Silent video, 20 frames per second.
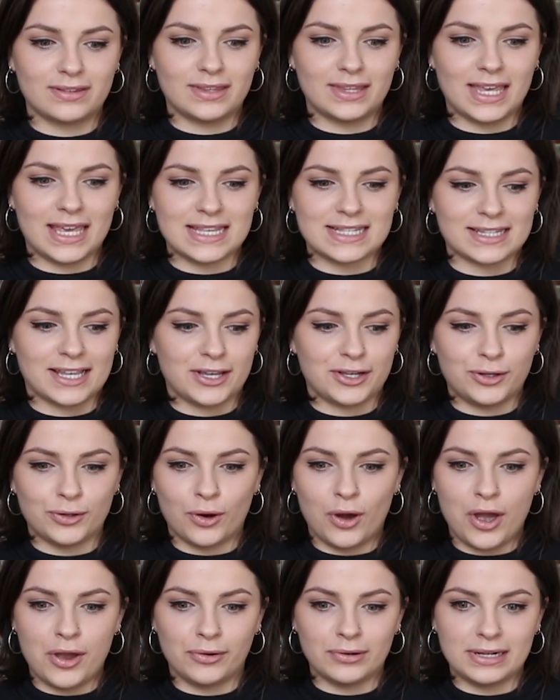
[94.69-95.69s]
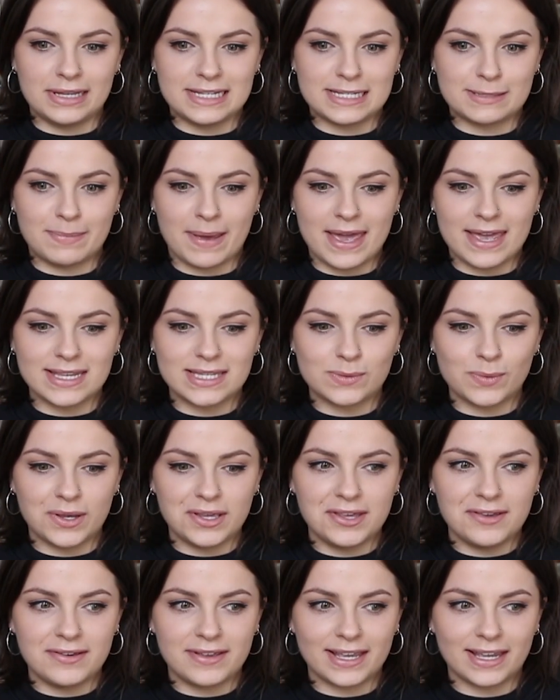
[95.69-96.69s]
it's like your only space where
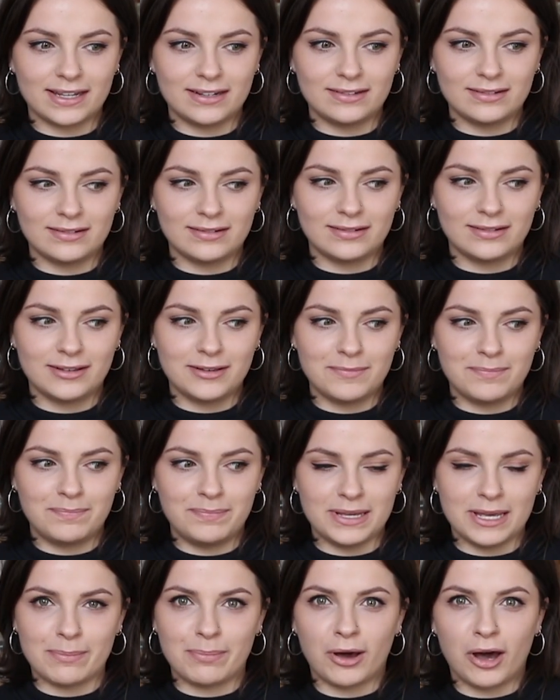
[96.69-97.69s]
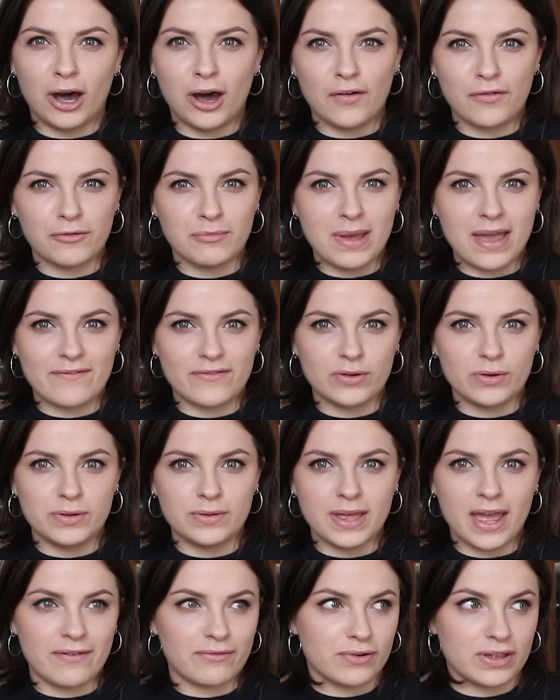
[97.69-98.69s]
you can be apart from
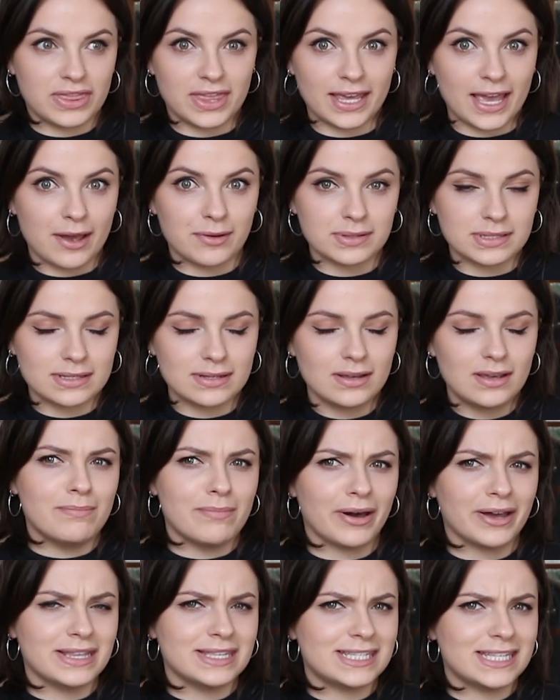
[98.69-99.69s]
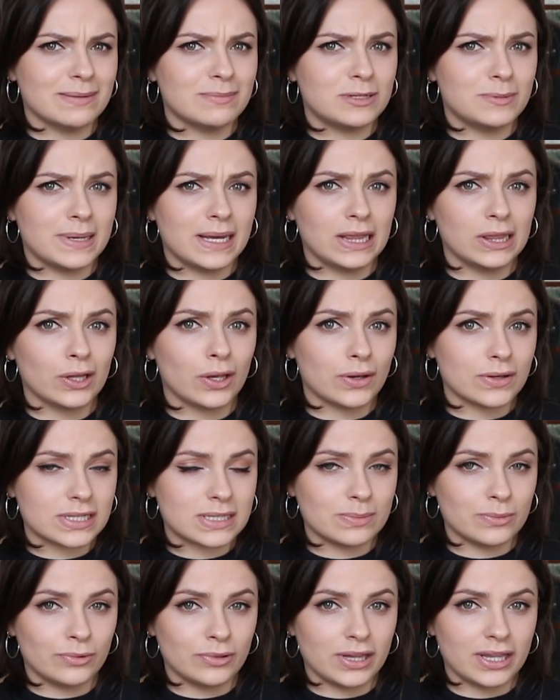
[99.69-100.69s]
everything else. Mine seemed to be a lot
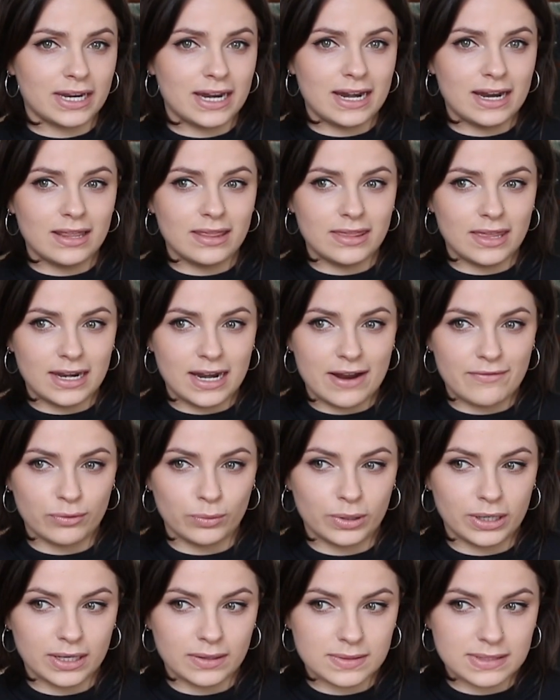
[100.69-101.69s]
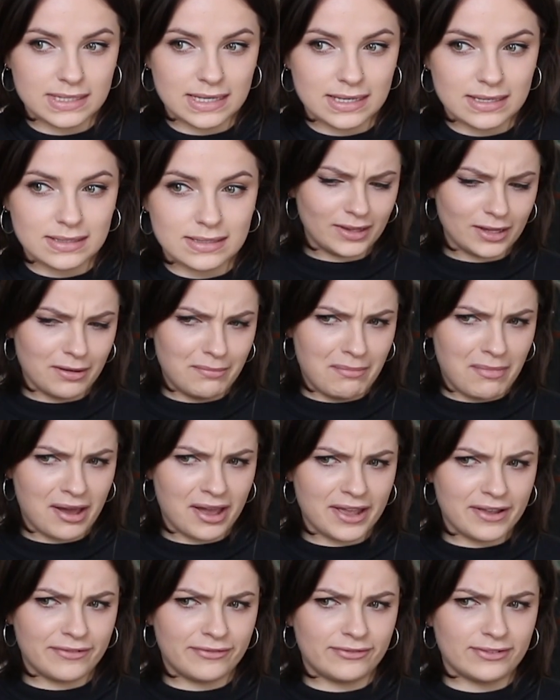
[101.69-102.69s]
smaller than everyone else's.
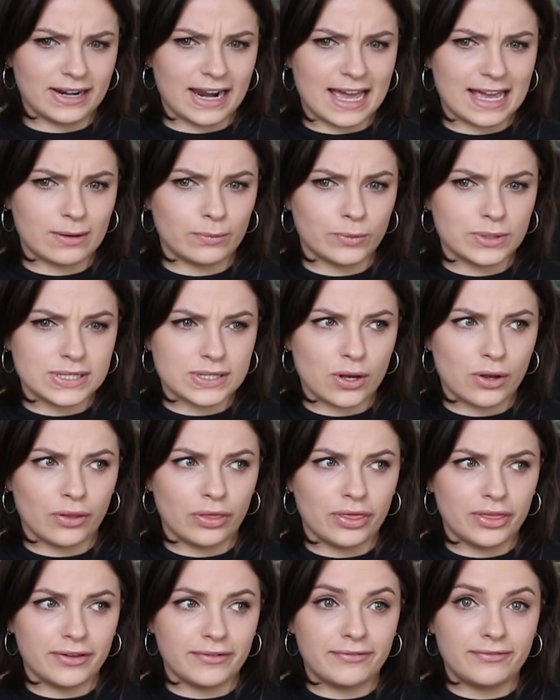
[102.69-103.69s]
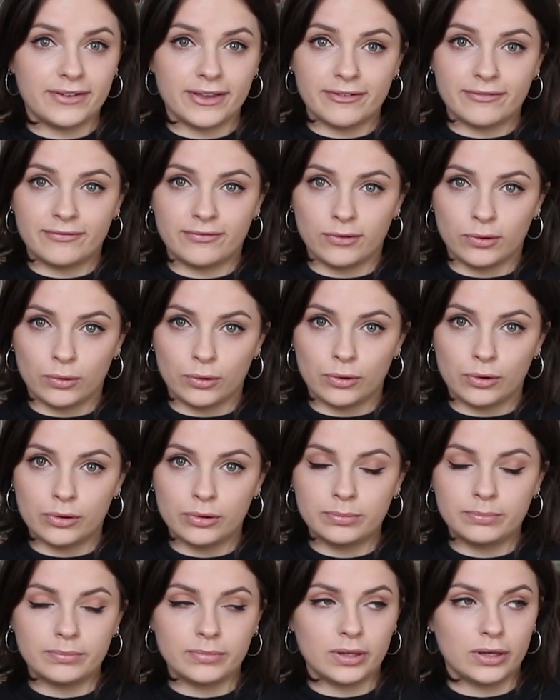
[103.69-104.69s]
My flat was on the 5th
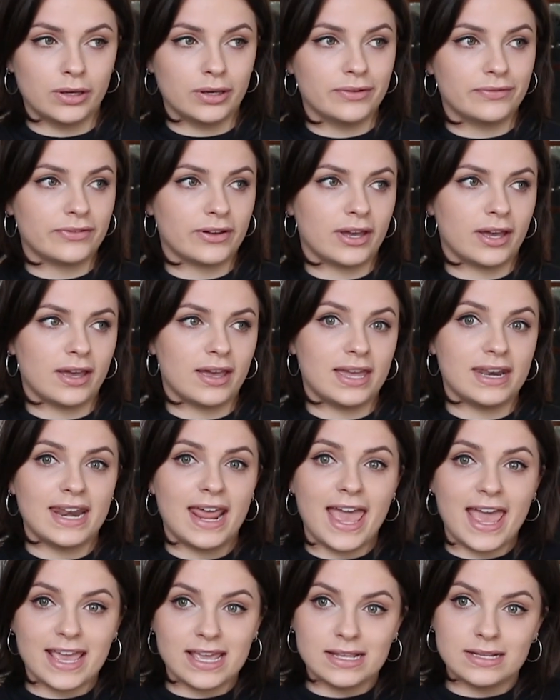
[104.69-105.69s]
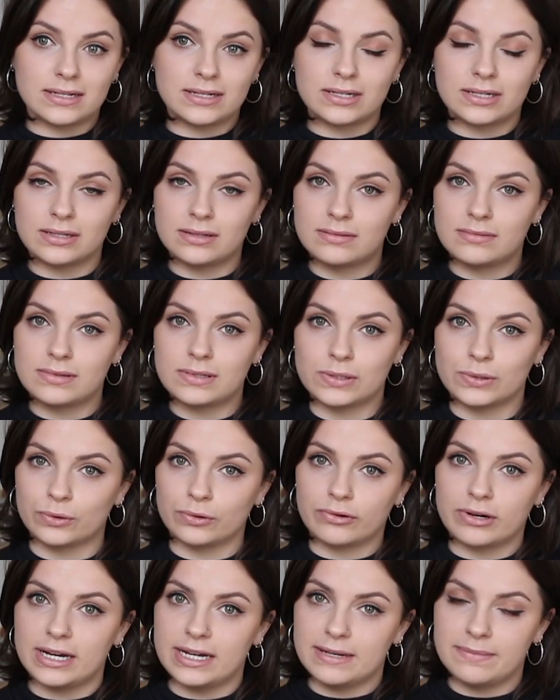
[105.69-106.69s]
floor of an
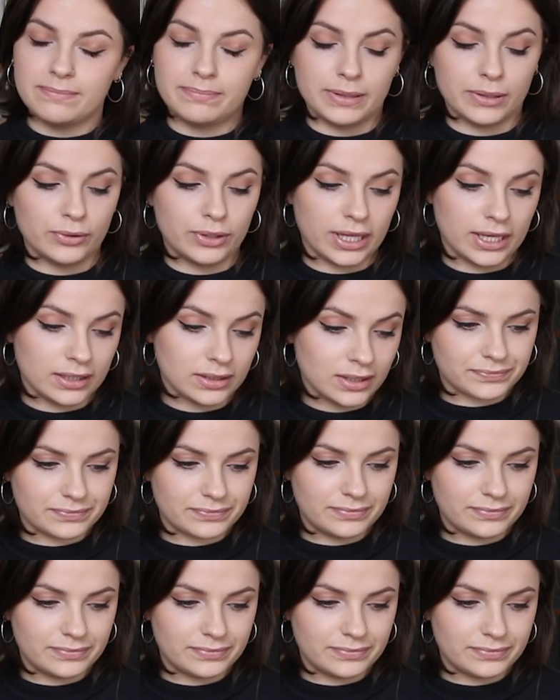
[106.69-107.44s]
8-storey building.